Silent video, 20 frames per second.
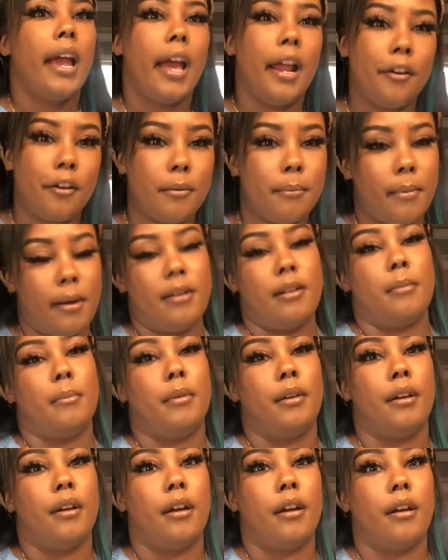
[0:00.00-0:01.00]
And it reminded
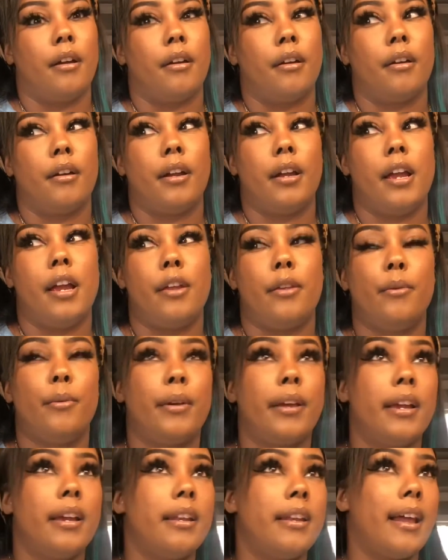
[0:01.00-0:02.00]
me of her, and you
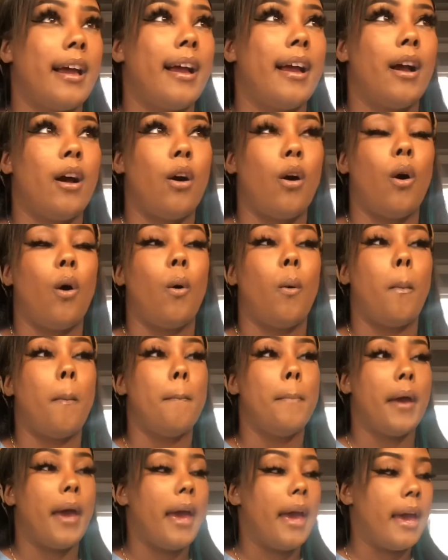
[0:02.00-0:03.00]
cannot
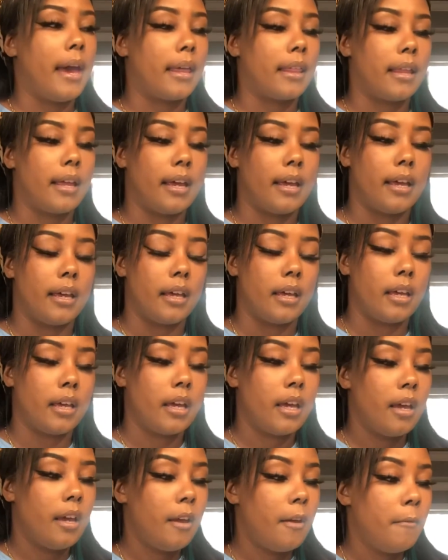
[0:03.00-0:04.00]
hold back. Like,
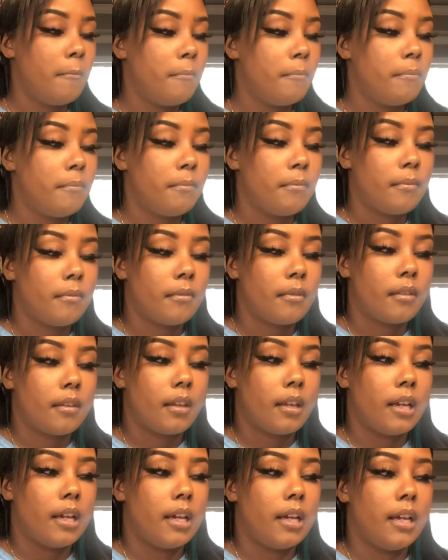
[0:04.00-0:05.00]

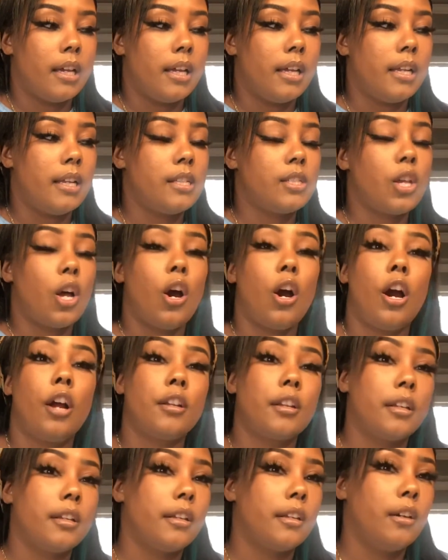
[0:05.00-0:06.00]
and it's hard
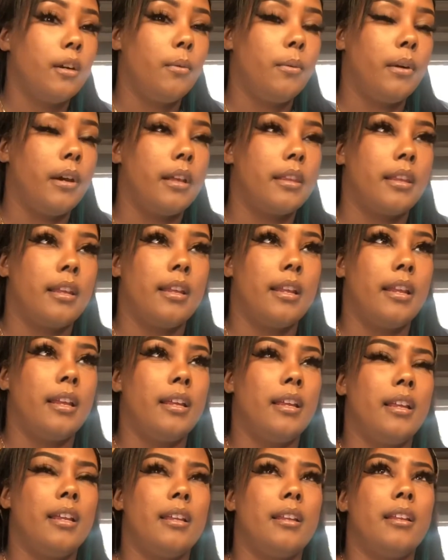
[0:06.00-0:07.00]
to deal with, and
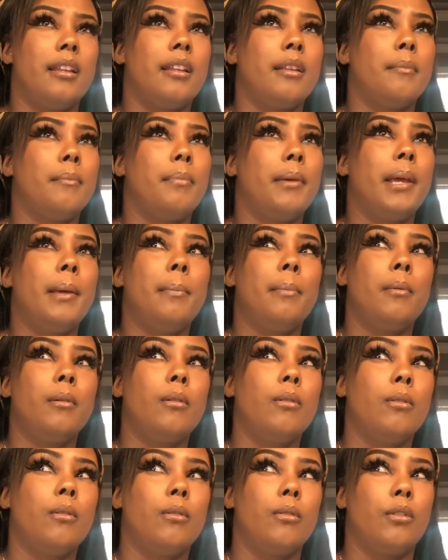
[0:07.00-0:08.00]
and
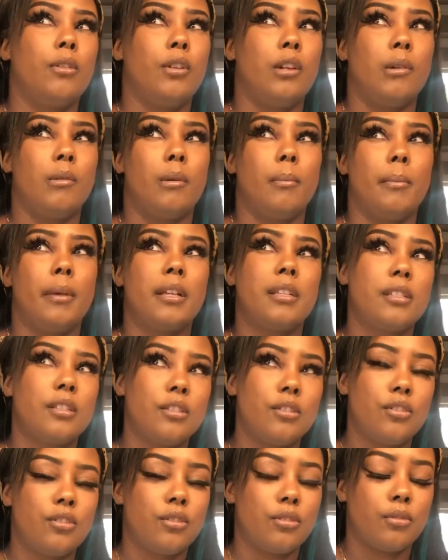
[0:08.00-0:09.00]
people, you know, will
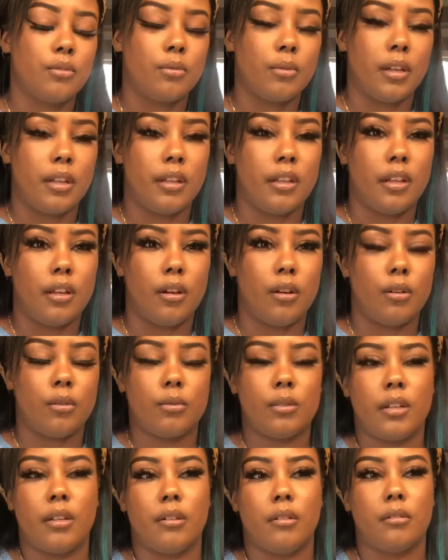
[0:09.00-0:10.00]
message you, and they'll
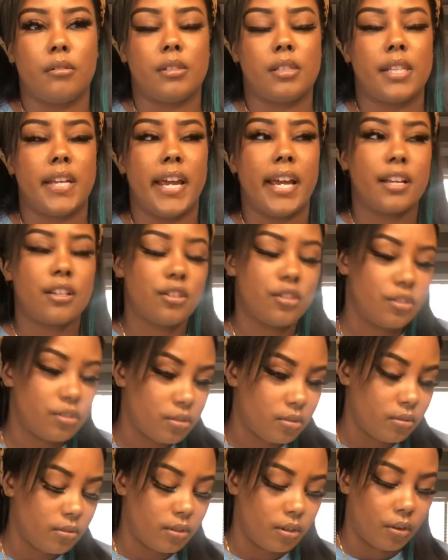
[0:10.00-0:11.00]
they'll text
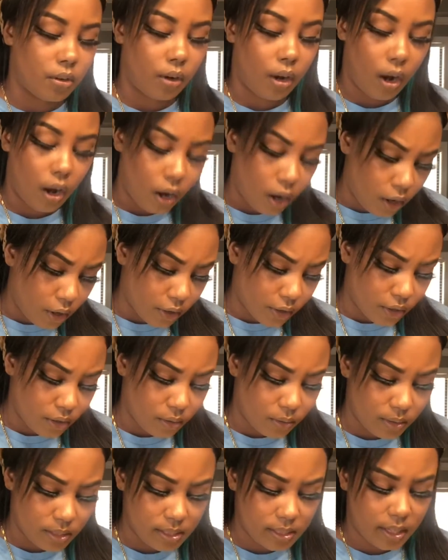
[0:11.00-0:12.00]
you, and they'll call
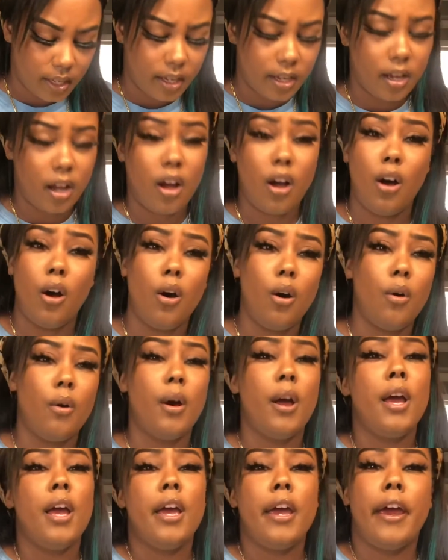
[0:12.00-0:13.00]
you and say, oh,
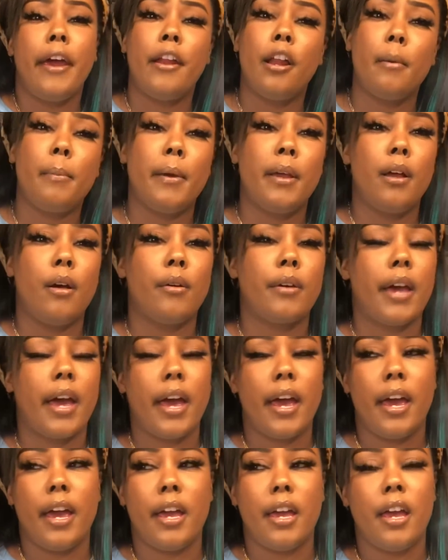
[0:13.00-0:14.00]
it'll be
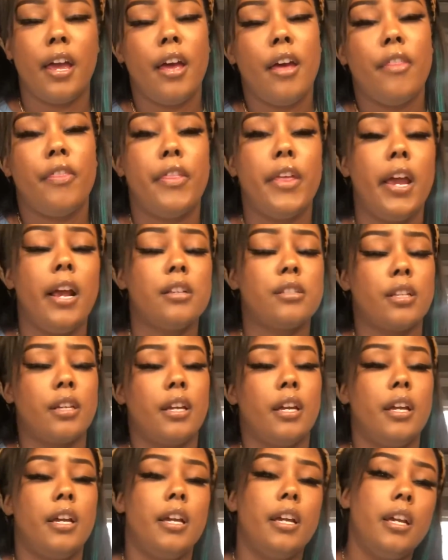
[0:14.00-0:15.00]
okay, things will
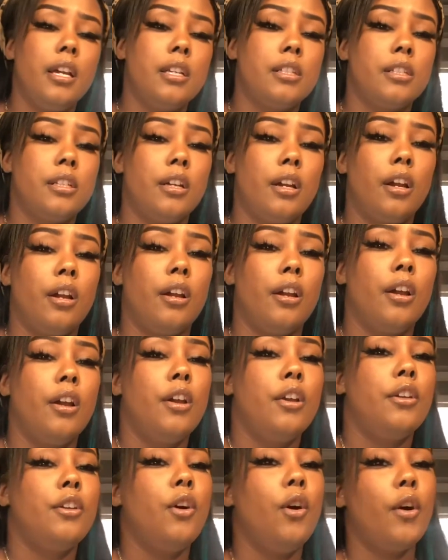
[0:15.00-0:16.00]
get easier,
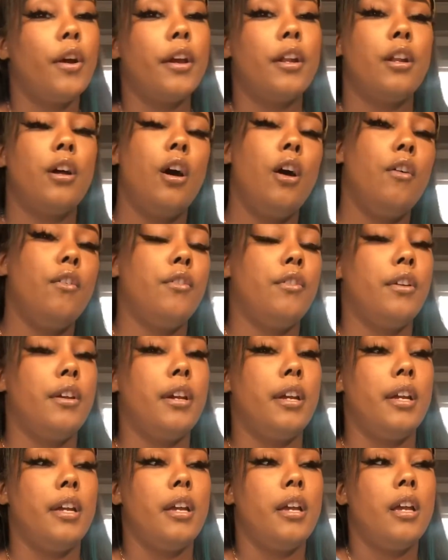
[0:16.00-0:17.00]
you'll get over
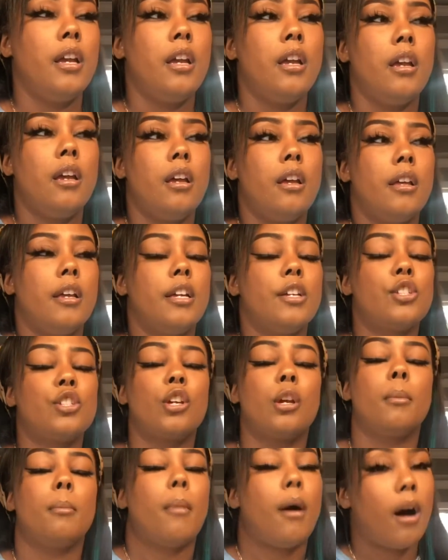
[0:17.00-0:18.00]
it. It's
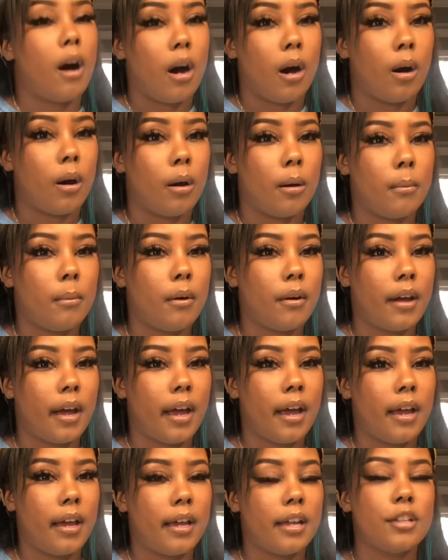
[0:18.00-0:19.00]
your mom,
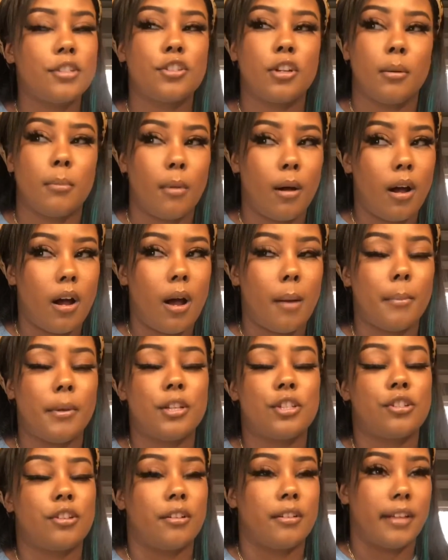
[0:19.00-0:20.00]
okay? It's your mom,
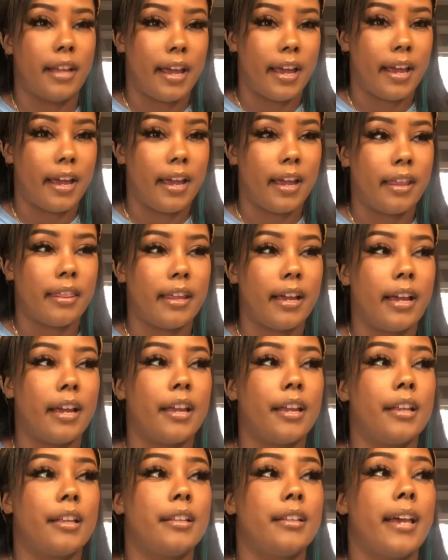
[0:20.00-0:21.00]
it's your dad.
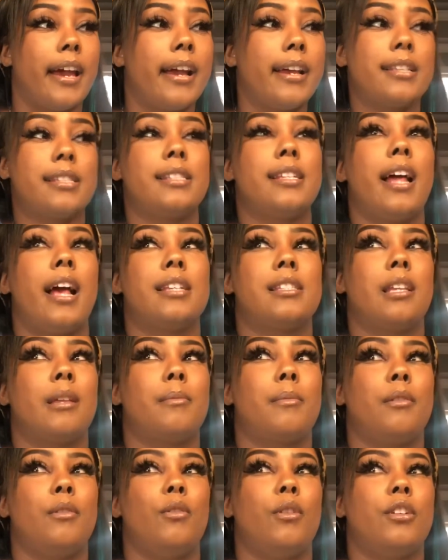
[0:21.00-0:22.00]
Like, that's not
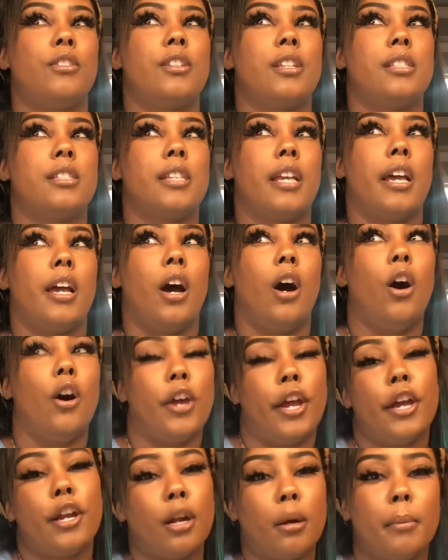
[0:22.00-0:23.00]
something you can just say, oh,
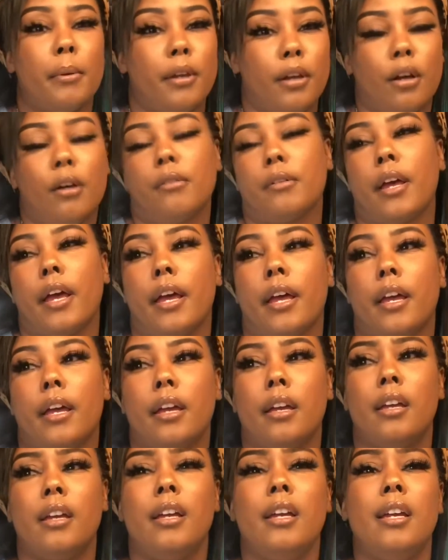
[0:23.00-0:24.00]
it'll be okay.